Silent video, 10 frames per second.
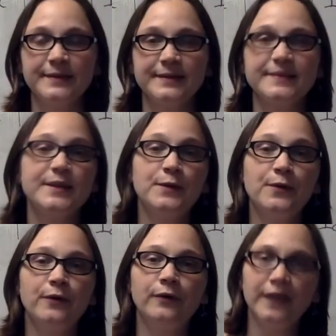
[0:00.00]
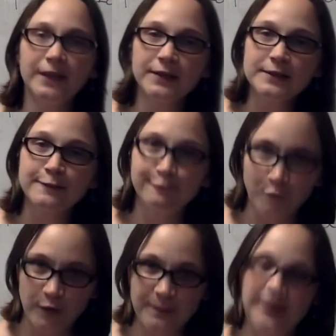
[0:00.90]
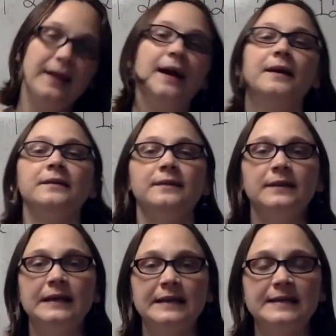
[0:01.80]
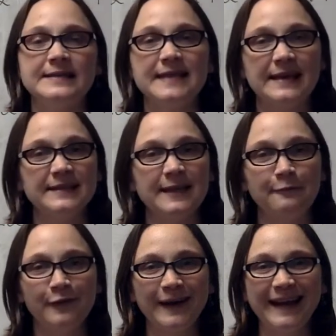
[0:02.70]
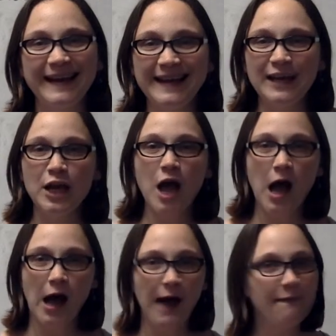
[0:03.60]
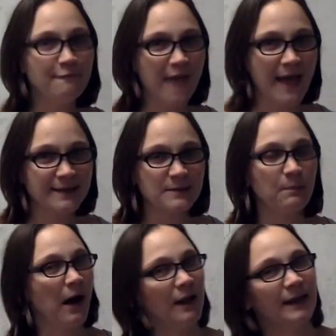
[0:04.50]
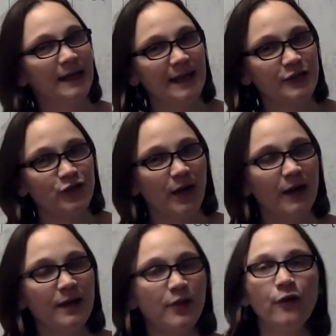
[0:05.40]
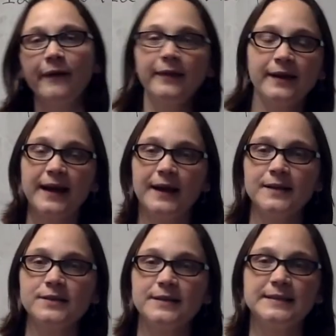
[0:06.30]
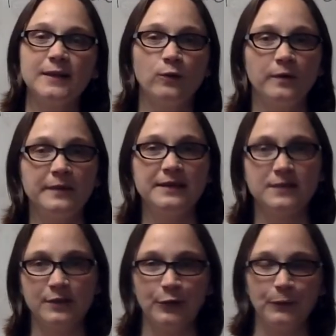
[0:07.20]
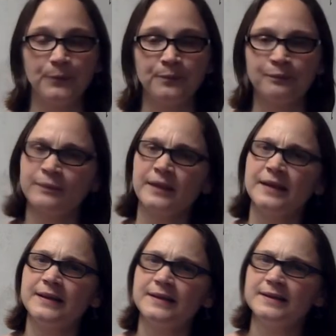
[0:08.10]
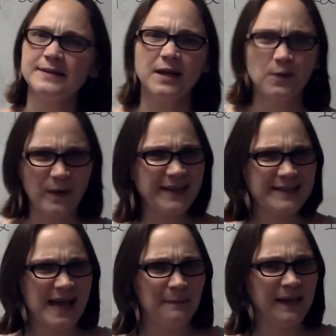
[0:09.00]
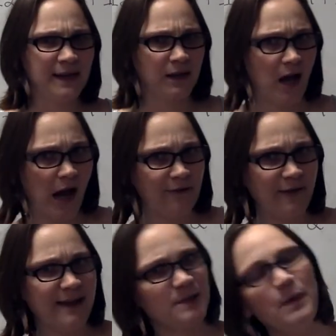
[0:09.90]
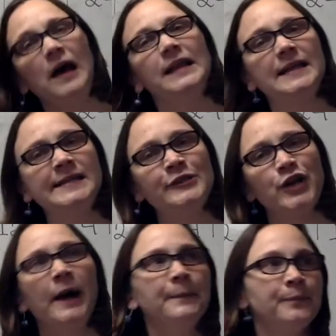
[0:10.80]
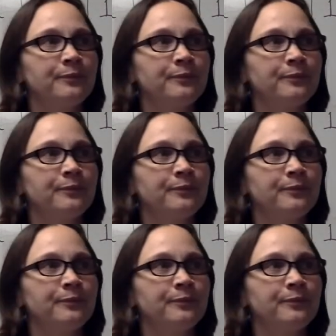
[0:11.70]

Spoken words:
So Euler's formula says that for any convex polyhedra, the Euler characteristic will be 2. So what does that mean, convex polyhedra?